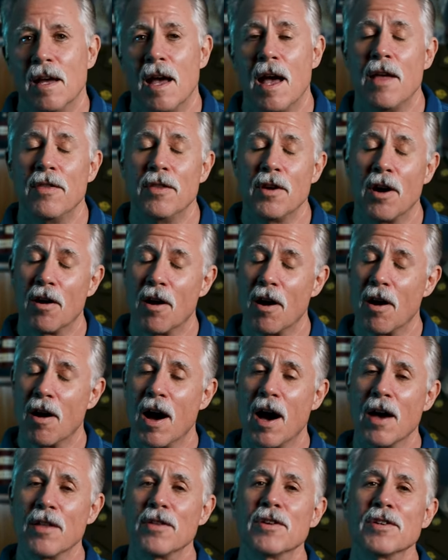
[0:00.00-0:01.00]
And there are
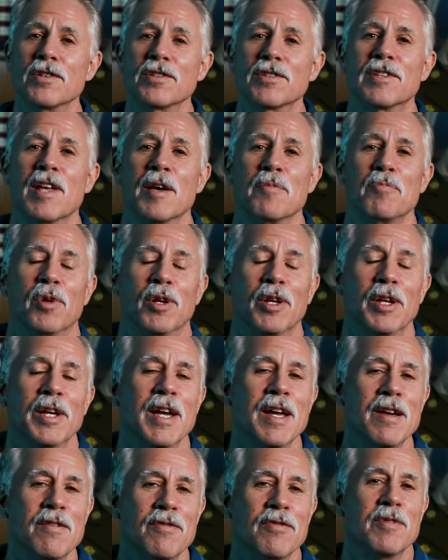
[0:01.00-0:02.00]
others that
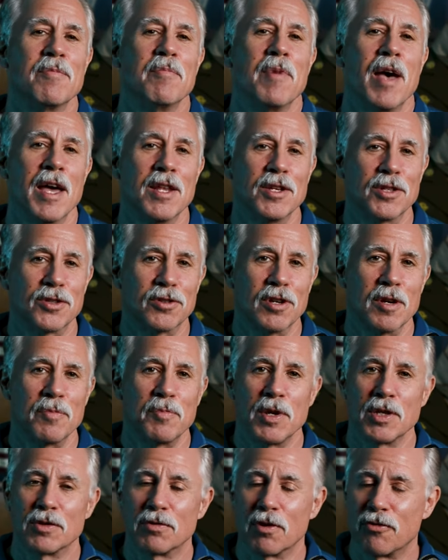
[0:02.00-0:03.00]
believe the manuscript
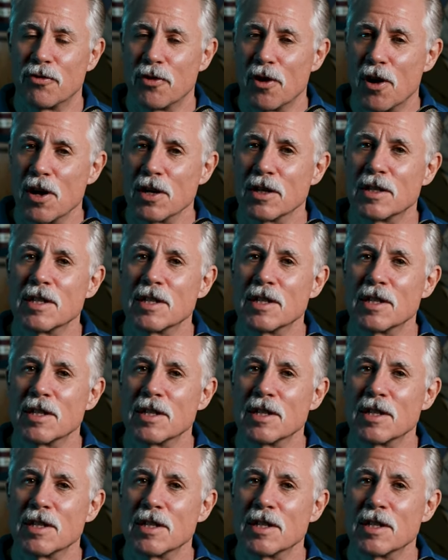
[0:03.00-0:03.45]
is referring